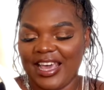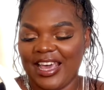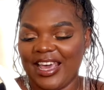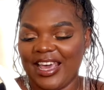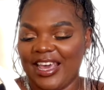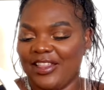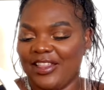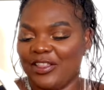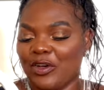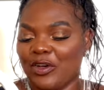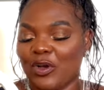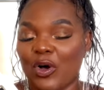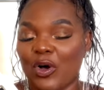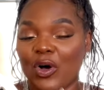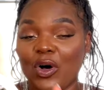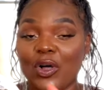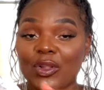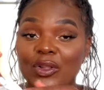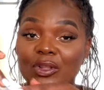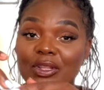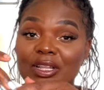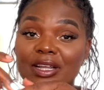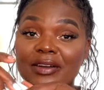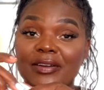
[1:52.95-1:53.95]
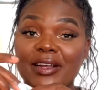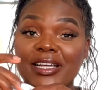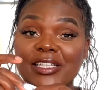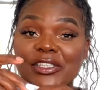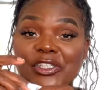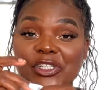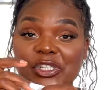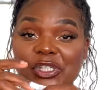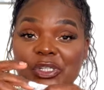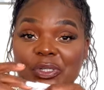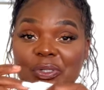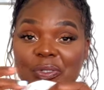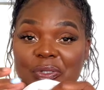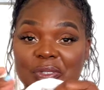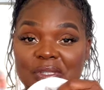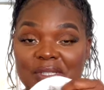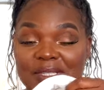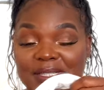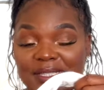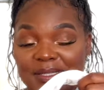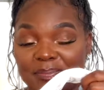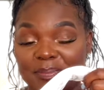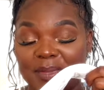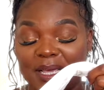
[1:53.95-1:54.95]
And the color that I
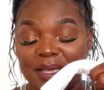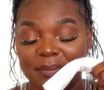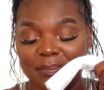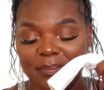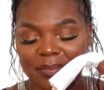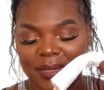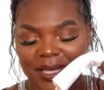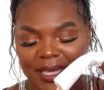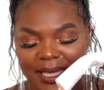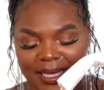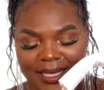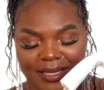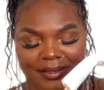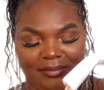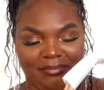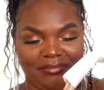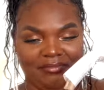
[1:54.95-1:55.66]
chose, baby,